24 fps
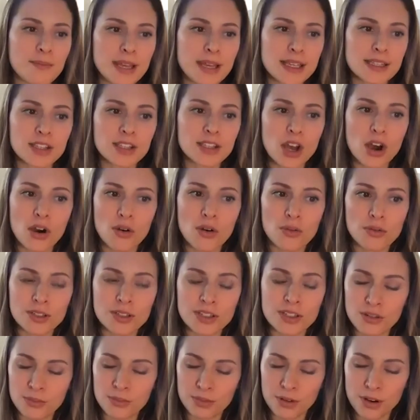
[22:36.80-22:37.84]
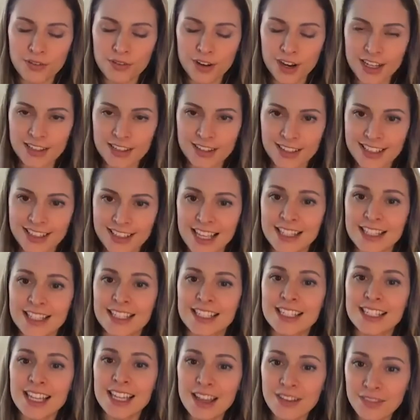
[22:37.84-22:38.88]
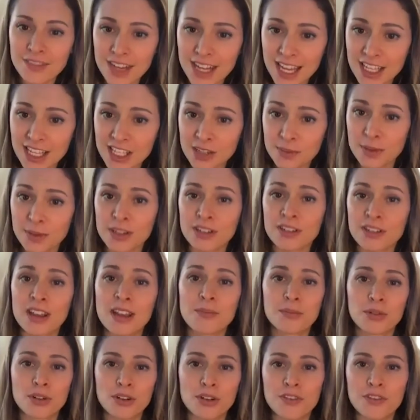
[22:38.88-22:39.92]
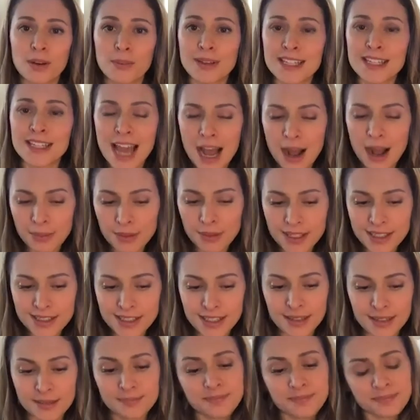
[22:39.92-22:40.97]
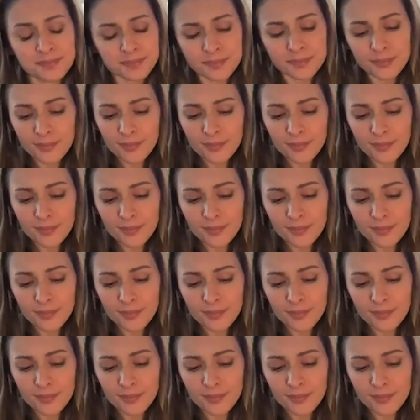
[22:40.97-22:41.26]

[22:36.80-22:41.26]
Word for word: So to improve your insulin sensitivity and to improve your metabolism,